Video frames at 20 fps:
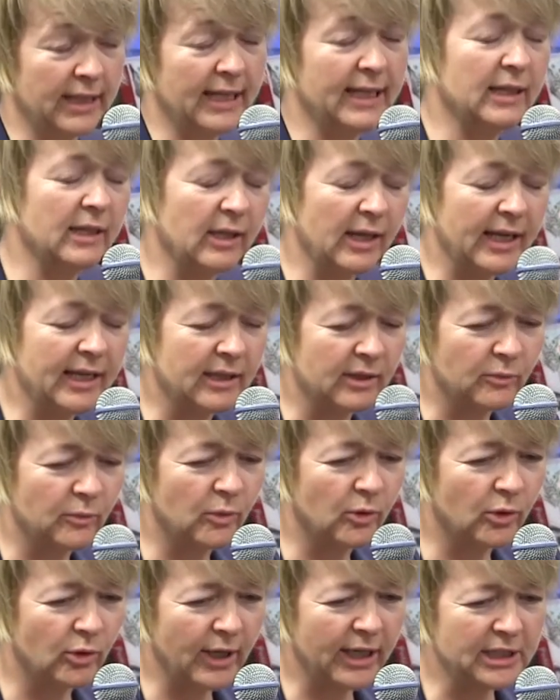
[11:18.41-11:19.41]
in in the
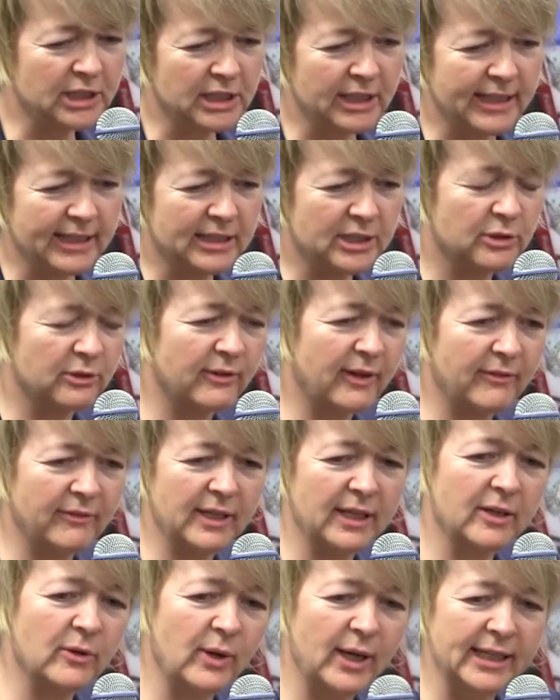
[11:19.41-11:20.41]
war actually, and sort of
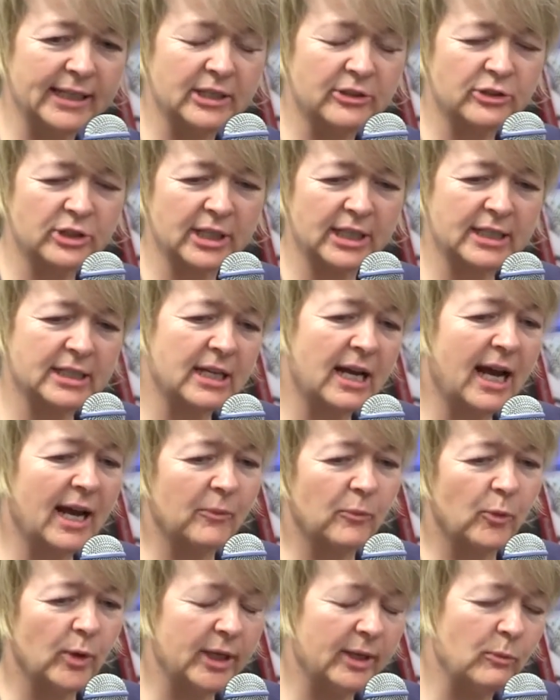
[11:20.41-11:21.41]
having a, quite an interesting
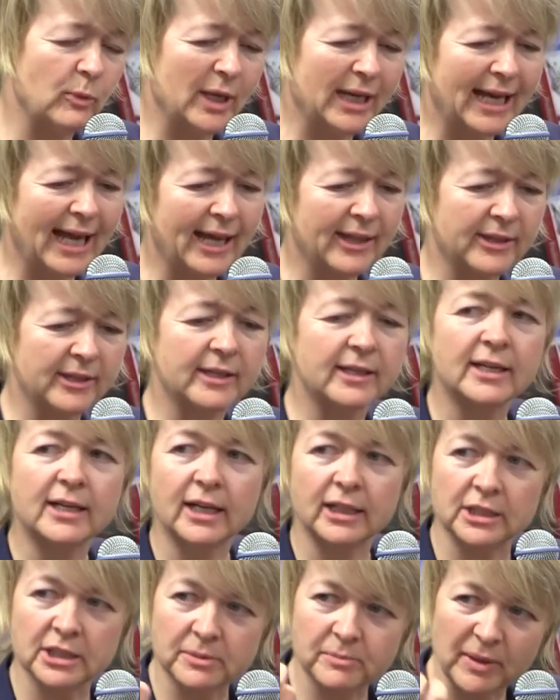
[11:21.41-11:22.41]
time. We we gather
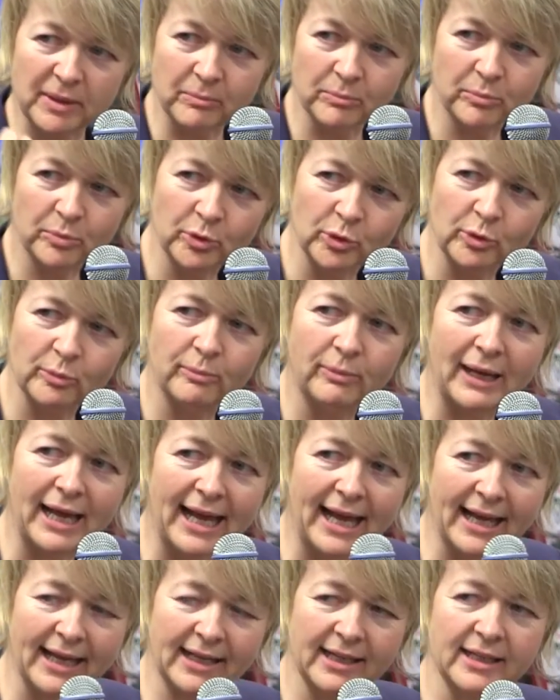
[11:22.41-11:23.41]
and has been brought
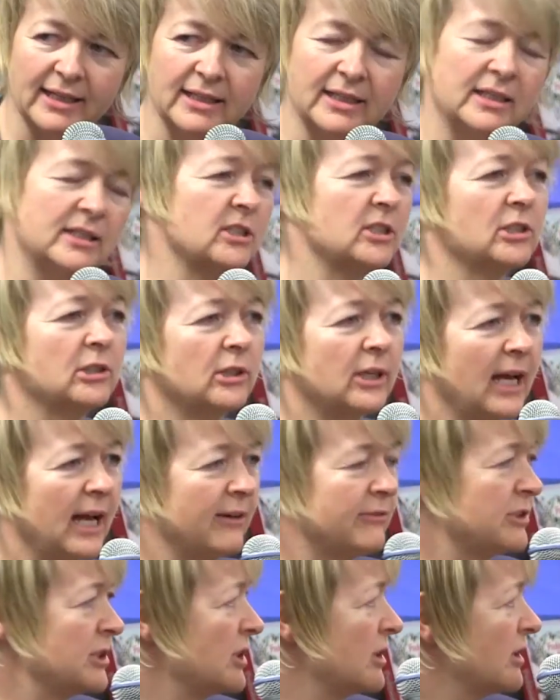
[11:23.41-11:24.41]
back to look
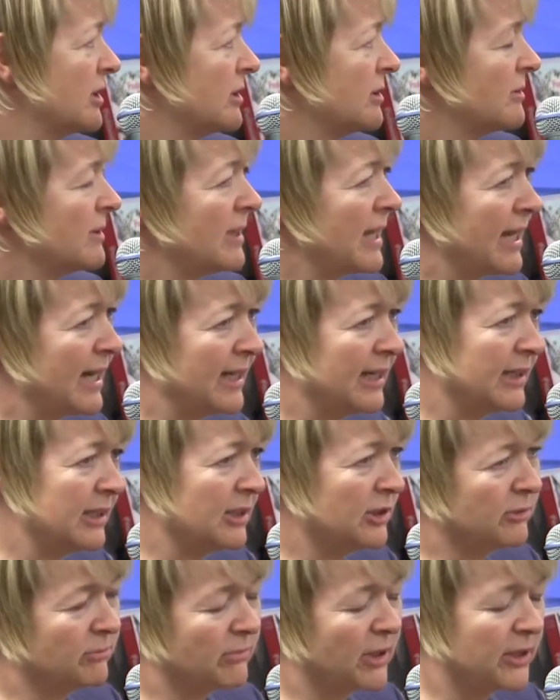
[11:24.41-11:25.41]
after her uh,
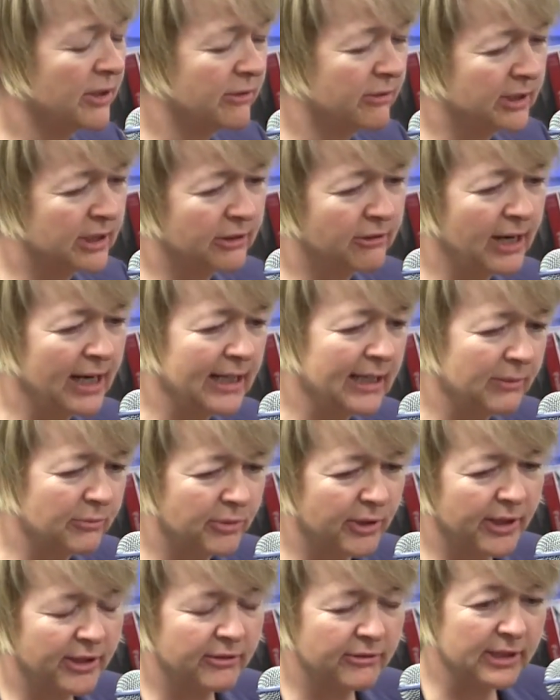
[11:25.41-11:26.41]
her mother and her ailing
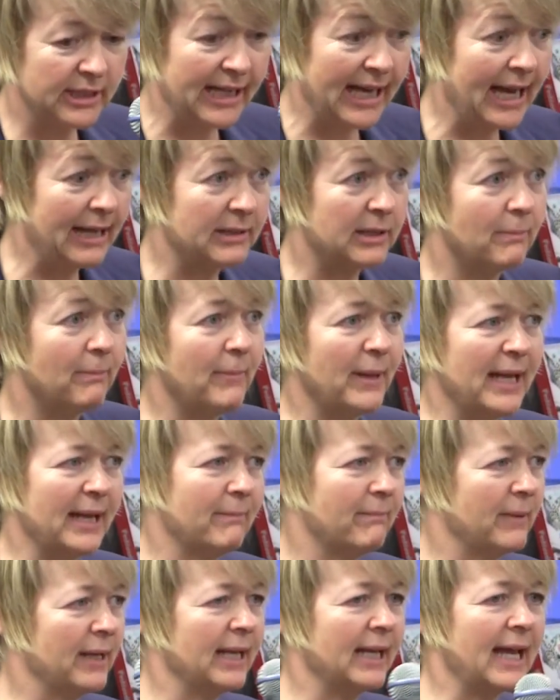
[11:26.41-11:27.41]
brother and the, uh, the big
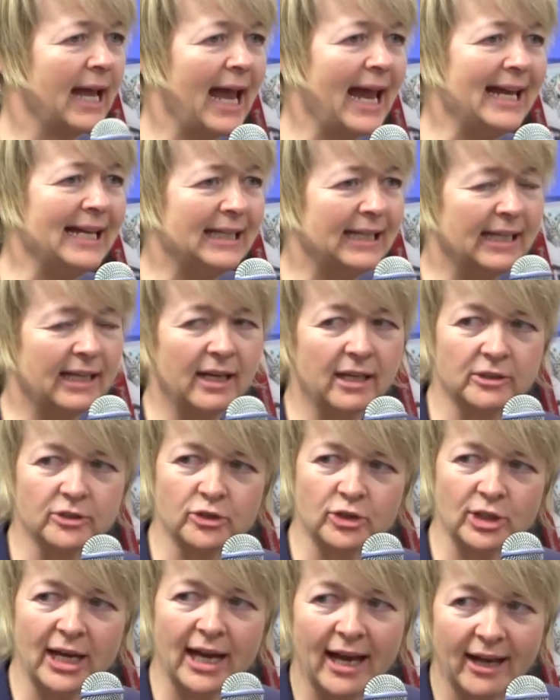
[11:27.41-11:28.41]
big ailing
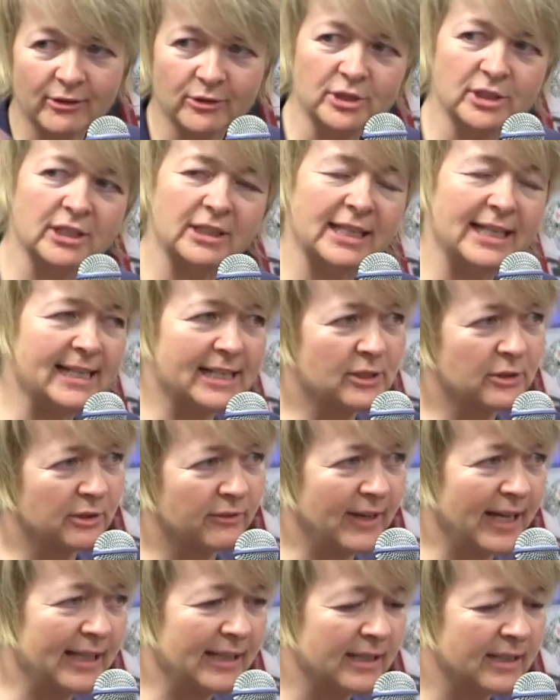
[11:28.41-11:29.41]
country house that needs mm -hmm. sort
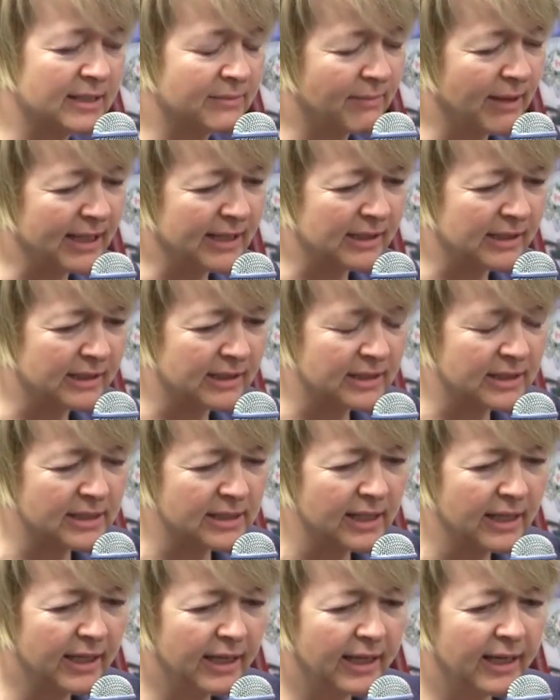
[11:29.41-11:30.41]
of mm-hmm. endless maintenance.
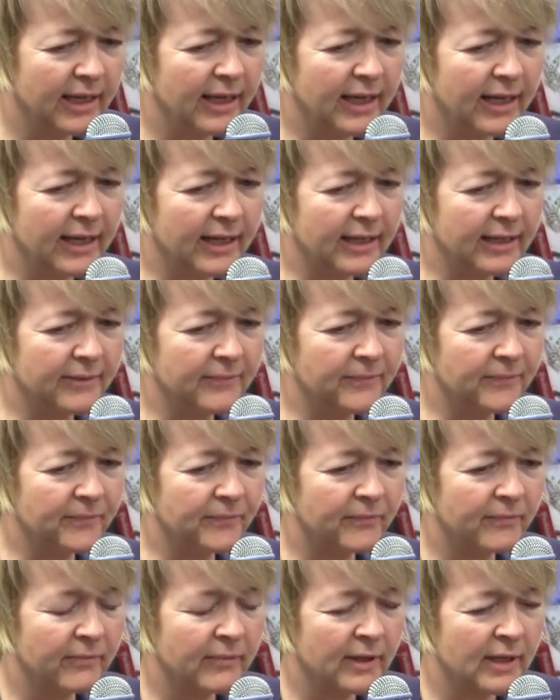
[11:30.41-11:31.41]

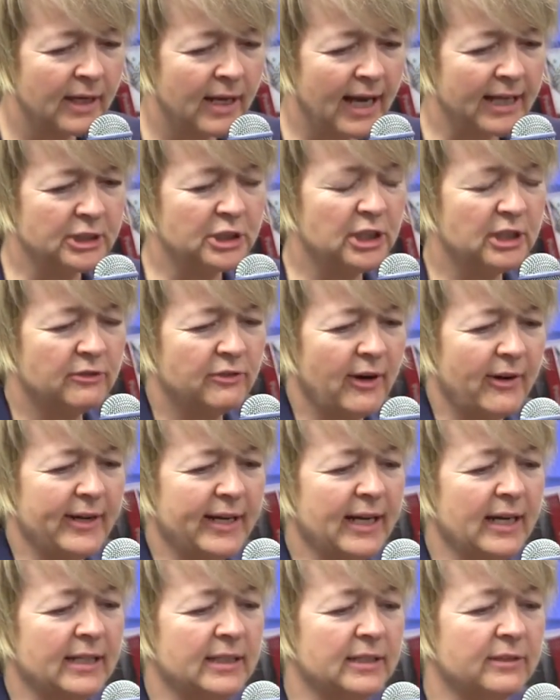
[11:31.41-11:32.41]
Um, and she's very
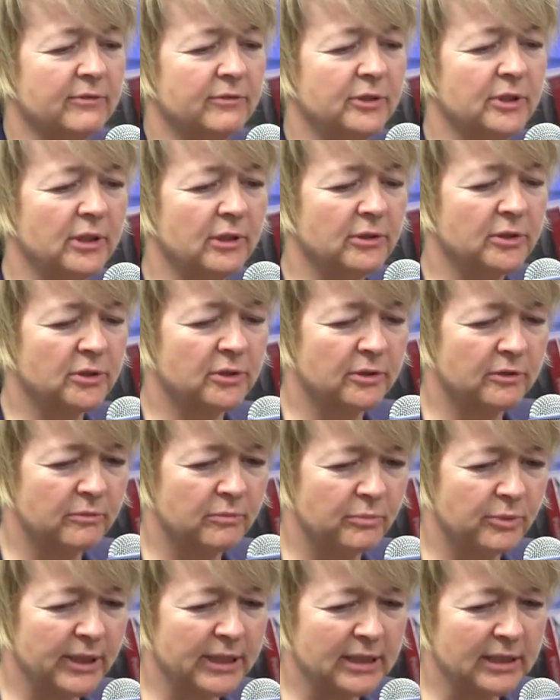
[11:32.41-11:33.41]
kind of you know sort of
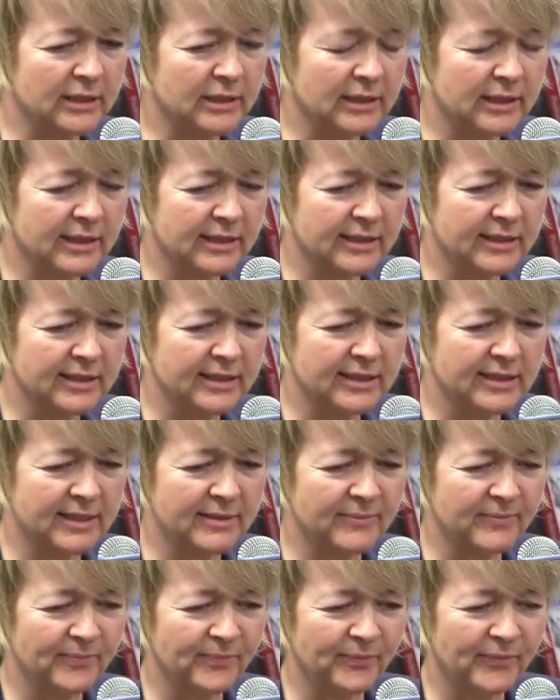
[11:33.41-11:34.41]
brittle and.
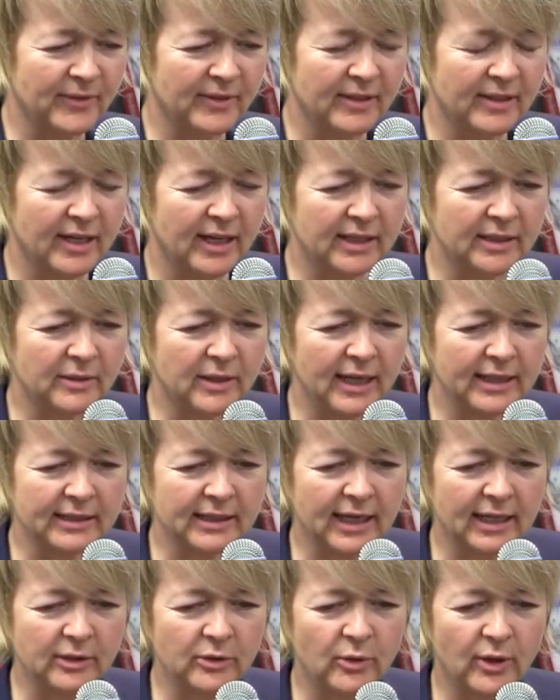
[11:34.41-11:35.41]
Um, and,
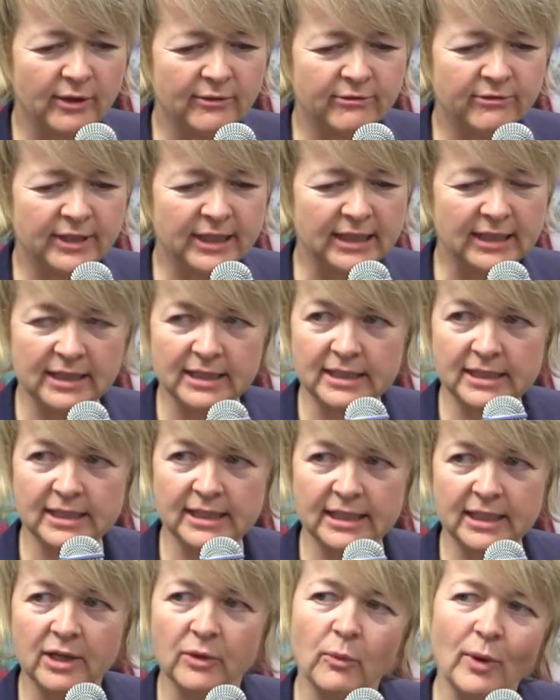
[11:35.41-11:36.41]
and, and quite fearless
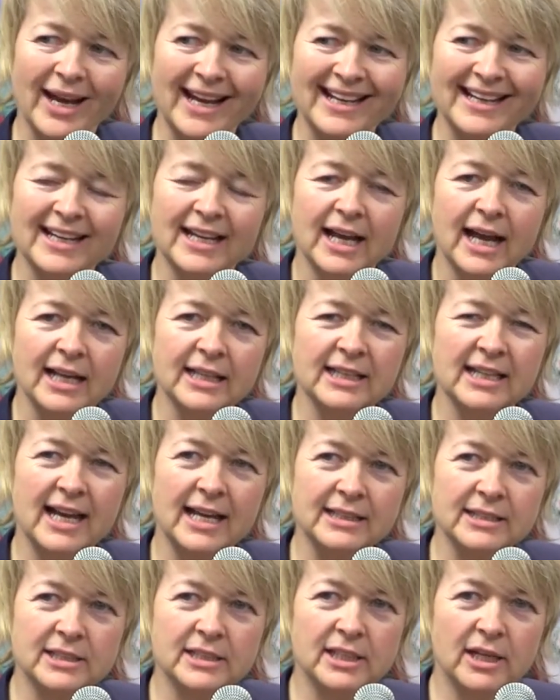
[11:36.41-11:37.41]
in her way, and
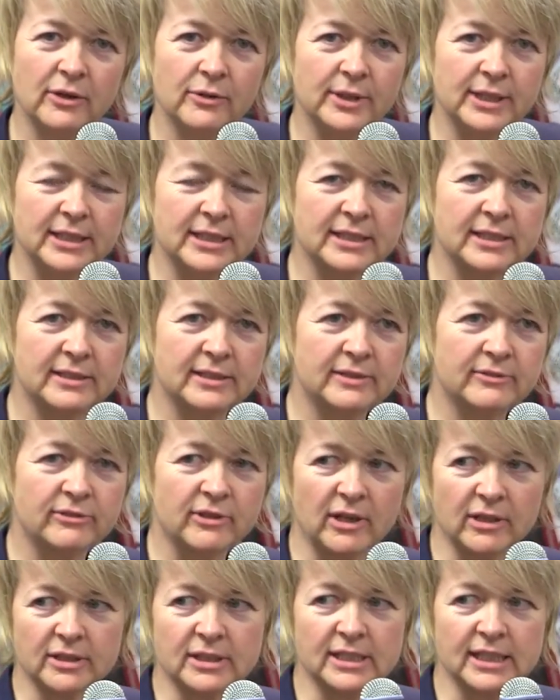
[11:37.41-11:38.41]
and so is
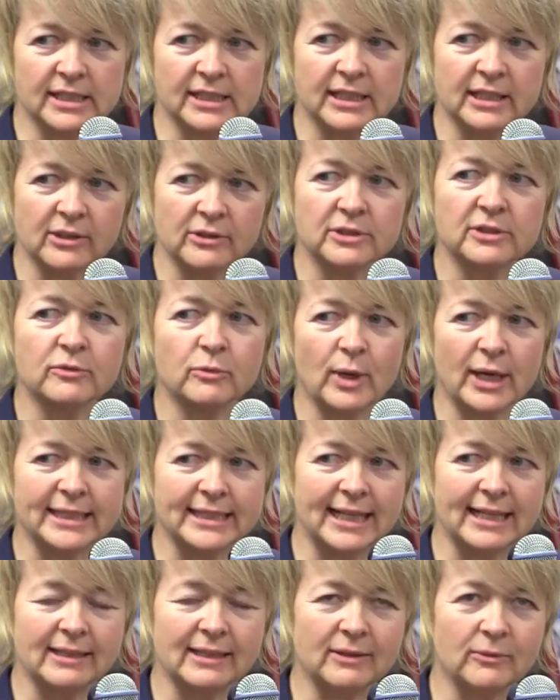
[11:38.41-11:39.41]
Frances in lots of ways.
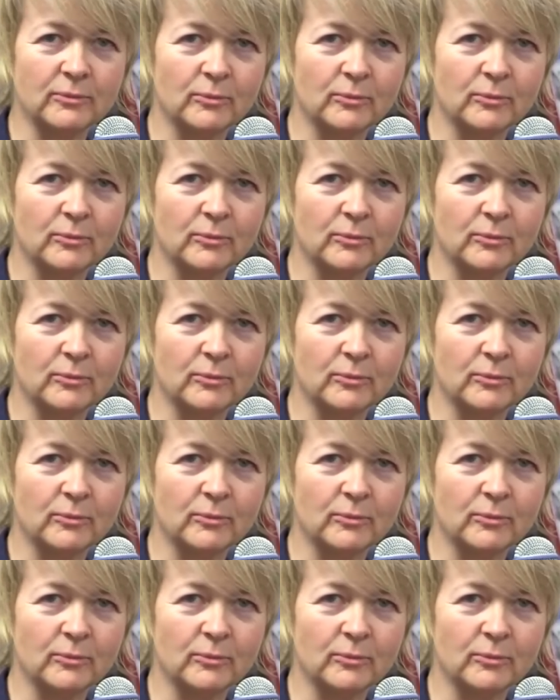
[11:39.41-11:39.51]
I,